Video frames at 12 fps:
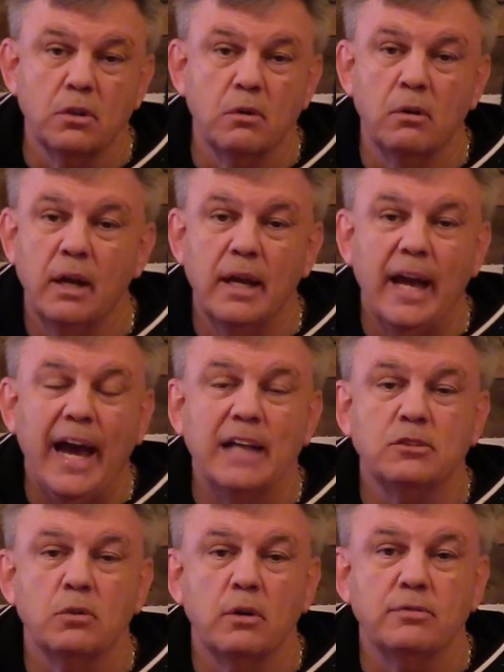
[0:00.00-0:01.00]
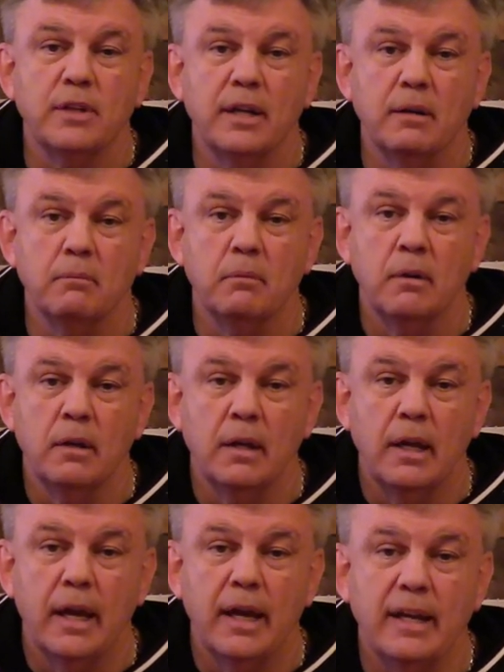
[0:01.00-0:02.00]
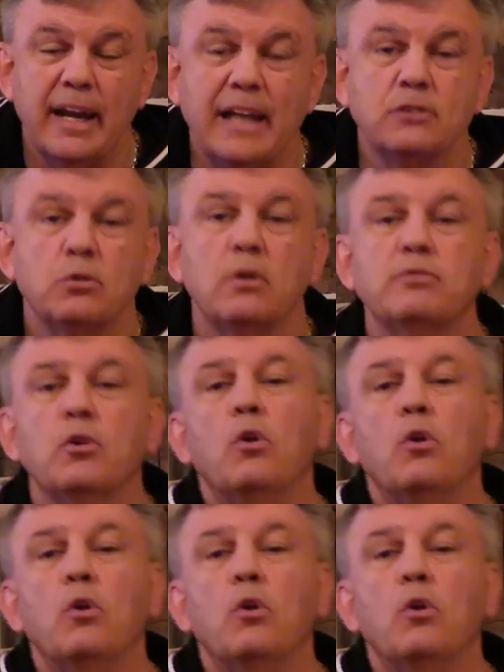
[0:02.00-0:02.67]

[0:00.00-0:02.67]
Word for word: So hats off to him, and hats off